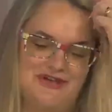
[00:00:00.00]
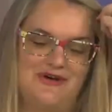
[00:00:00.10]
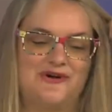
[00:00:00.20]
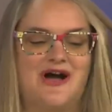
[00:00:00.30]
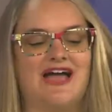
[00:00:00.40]

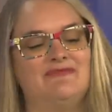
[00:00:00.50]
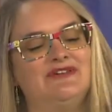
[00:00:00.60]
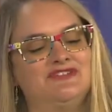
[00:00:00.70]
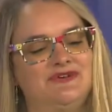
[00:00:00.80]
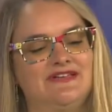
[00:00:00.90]
So I've
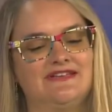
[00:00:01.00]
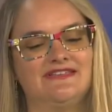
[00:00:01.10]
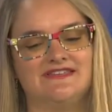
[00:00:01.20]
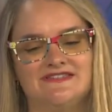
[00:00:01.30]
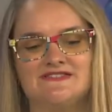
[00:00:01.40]
been
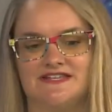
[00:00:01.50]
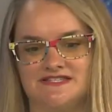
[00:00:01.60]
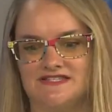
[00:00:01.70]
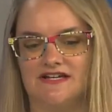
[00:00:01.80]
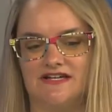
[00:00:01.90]
doing this
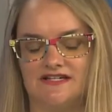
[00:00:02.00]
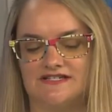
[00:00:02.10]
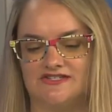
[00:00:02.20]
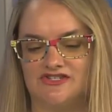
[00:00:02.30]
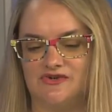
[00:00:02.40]
since
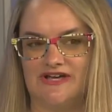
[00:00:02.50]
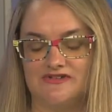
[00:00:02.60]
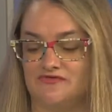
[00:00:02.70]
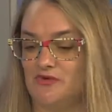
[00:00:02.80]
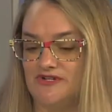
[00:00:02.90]

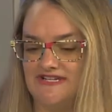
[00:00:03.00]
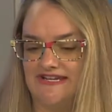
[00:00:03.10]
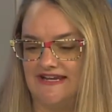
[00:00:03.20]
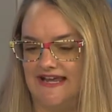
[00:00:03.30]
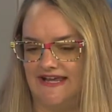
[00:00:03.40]

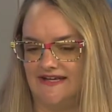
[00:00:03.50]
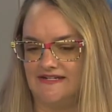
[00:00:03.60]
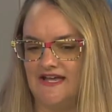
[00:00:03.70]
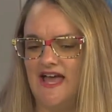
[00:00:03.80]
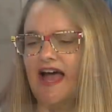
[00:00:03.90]
2014, and